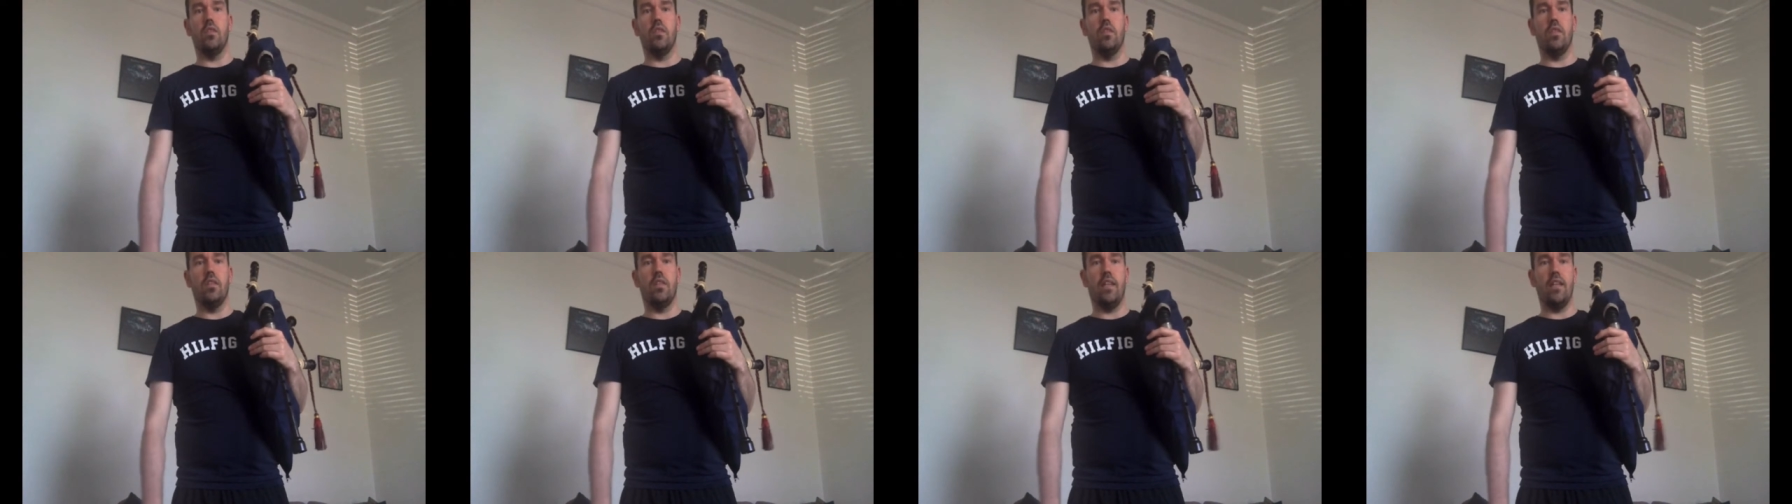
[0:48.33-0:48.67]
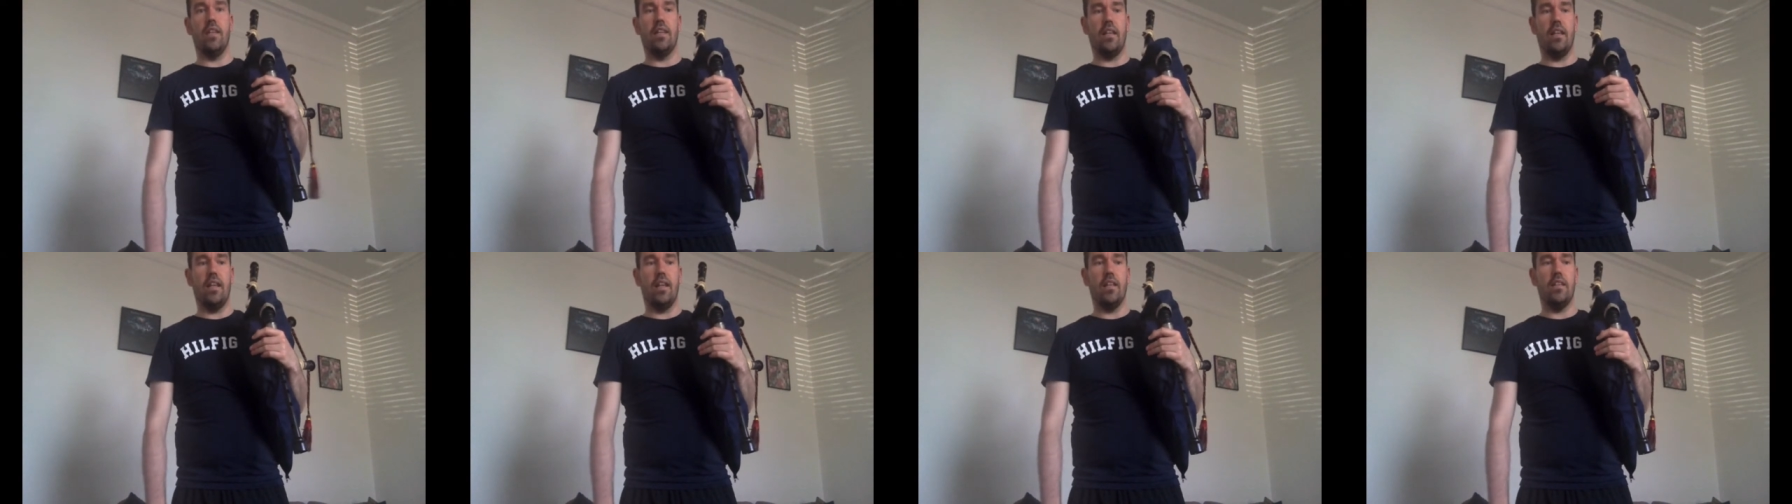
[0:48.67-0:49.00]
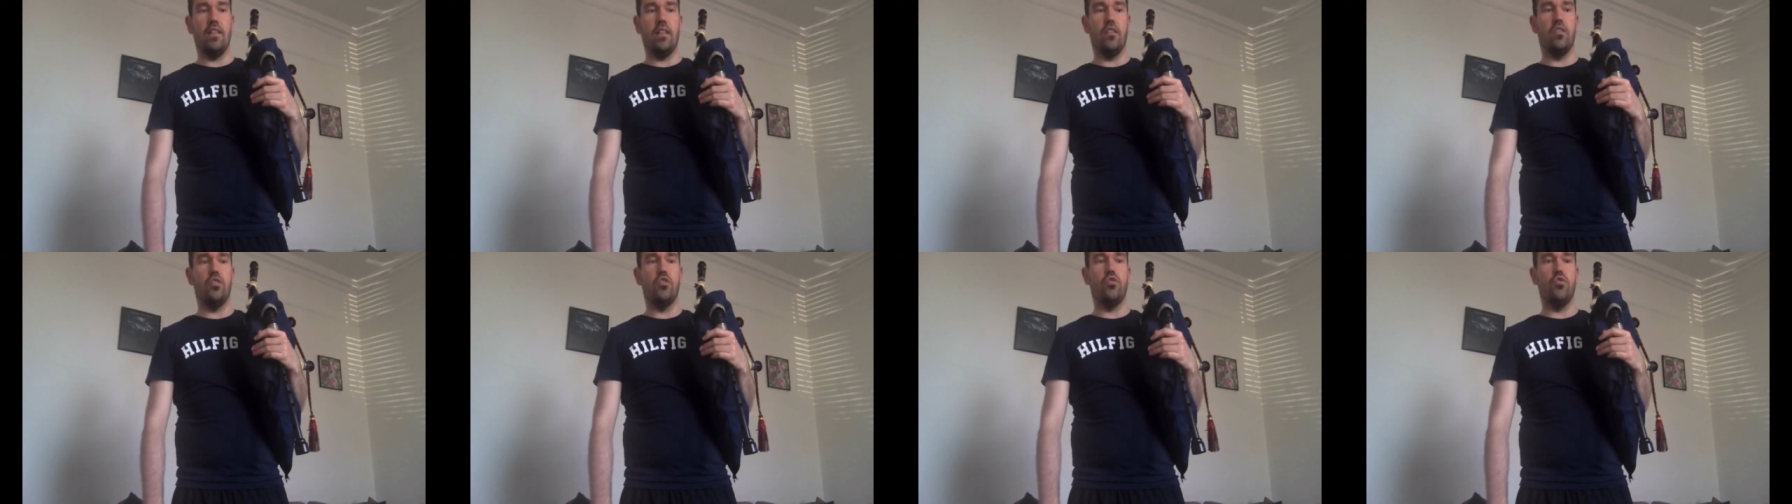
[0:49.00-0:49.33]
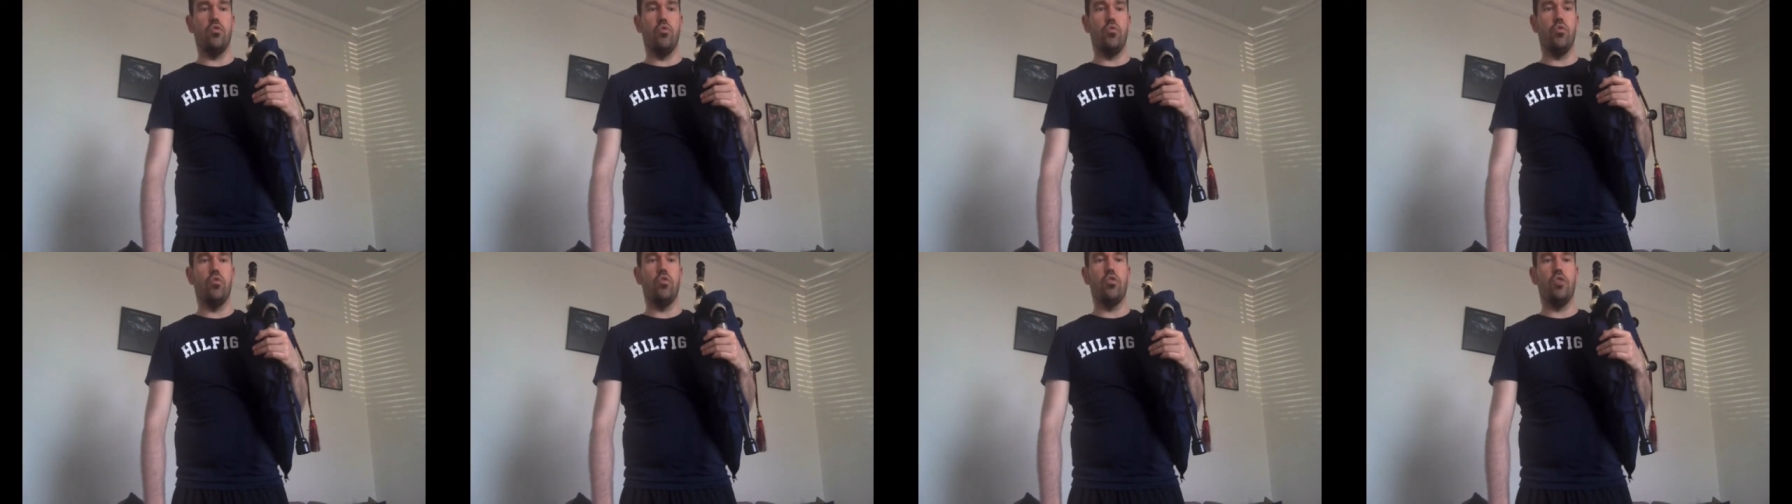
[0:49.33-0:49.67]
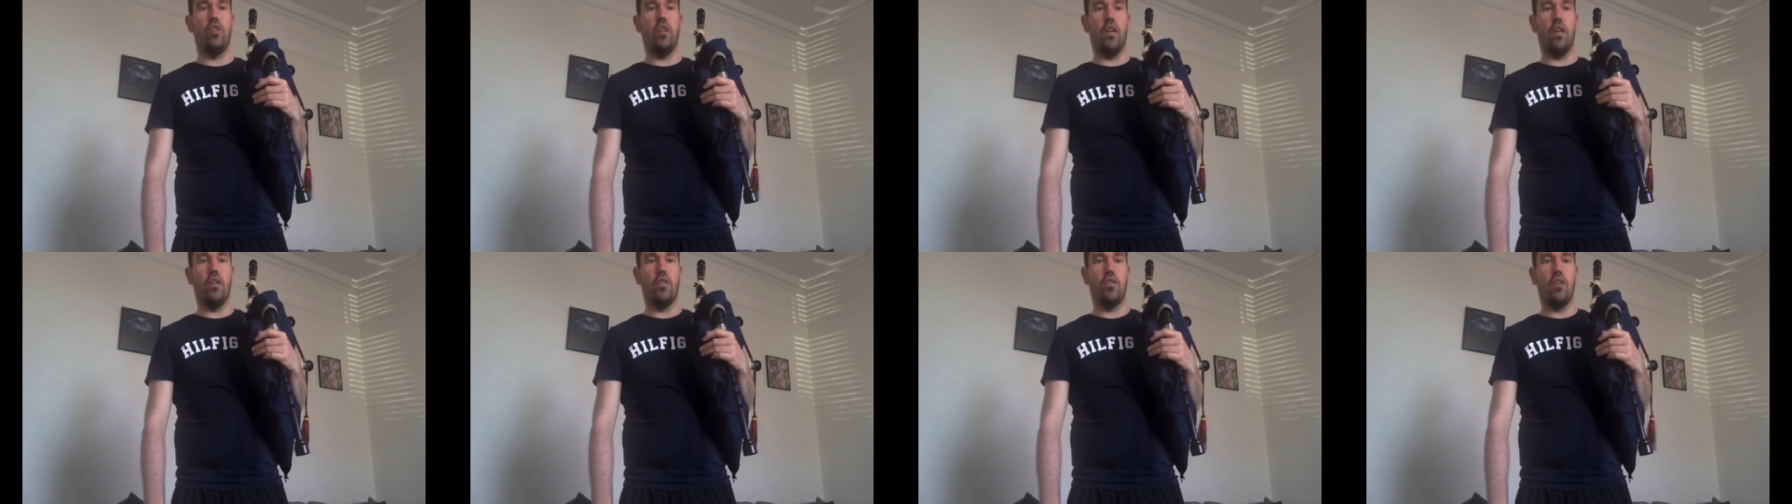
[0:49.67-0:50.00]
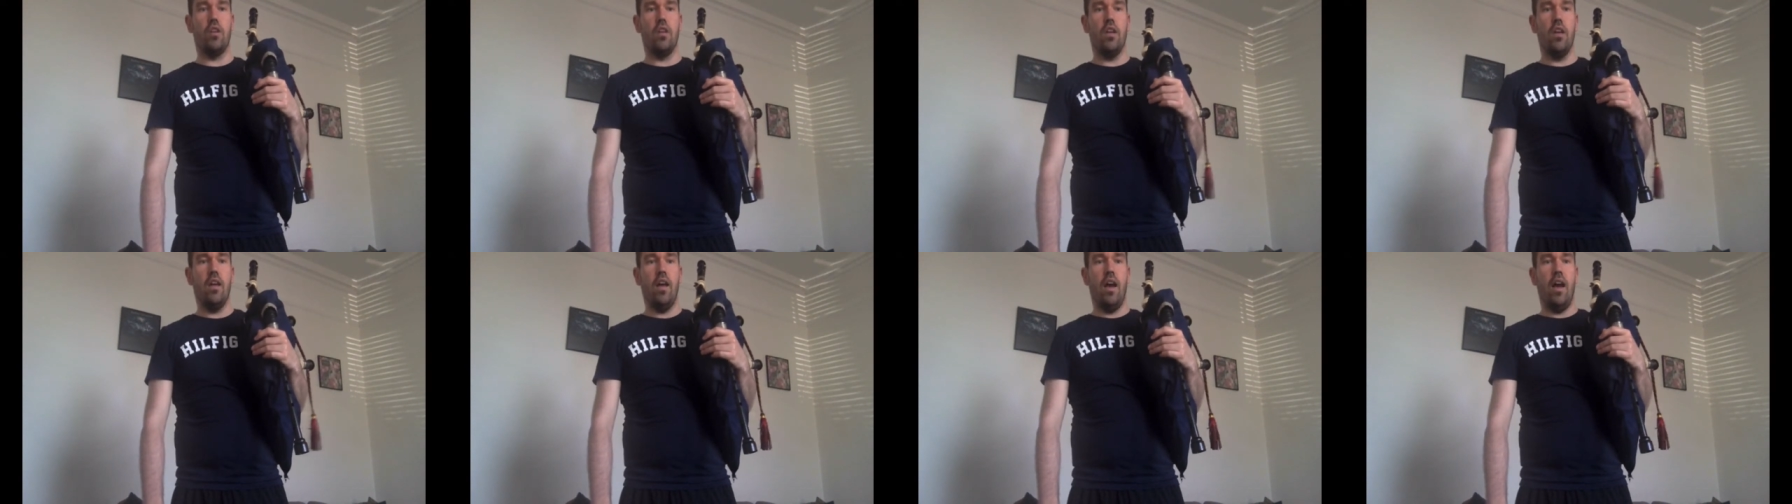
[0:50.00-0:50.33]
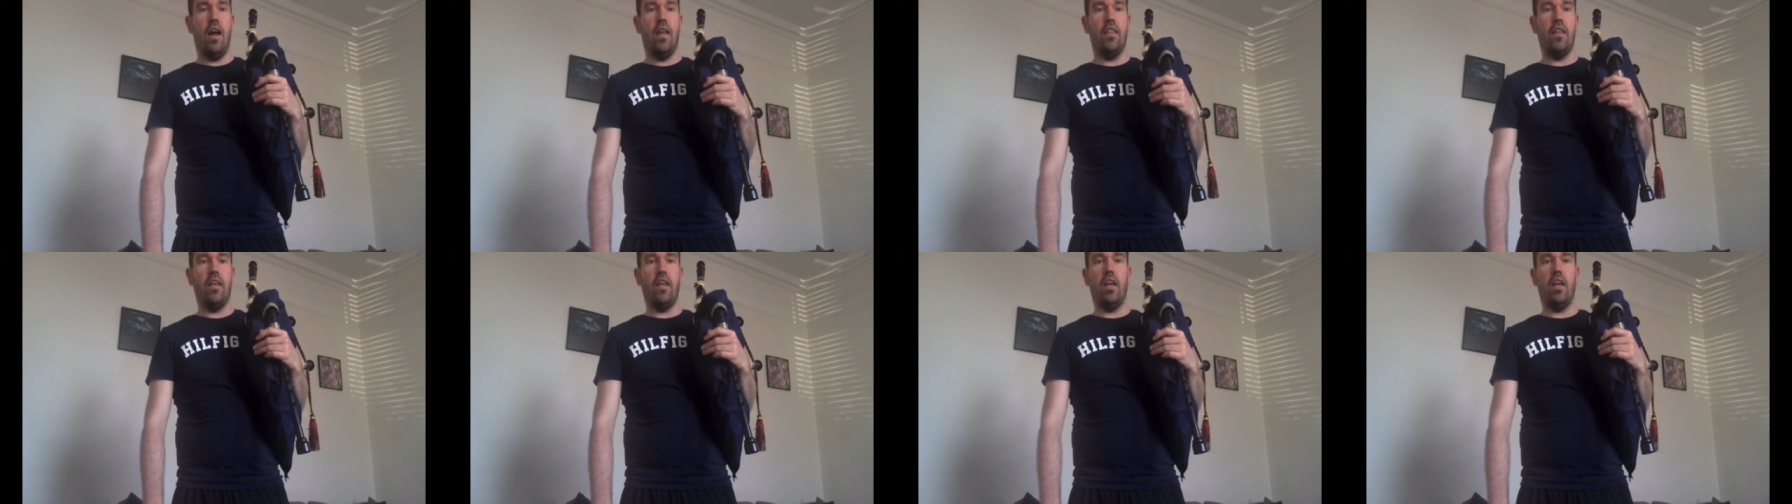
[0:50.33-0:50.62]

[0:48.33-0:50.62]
dedicated drone tuners, and they